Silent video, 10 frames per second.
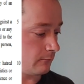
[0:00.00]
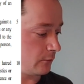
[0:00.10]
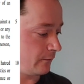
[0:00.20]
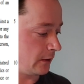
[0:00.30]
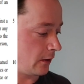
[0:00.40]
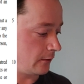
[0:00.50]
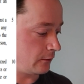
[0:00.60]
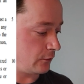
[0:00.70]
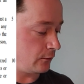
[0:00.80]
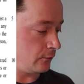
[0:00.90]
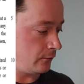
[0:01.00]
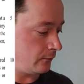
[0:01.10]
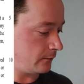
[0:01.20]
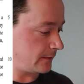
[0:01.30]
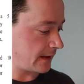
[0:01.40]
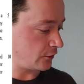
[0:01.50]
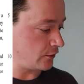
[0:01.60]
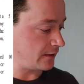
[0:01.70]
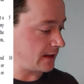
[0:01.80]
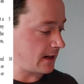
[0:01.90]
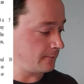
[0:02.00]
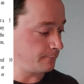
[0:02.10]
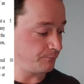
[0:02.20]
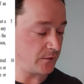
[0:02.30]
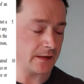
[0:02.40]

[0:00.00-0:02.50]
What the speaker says: Moving on to section 10.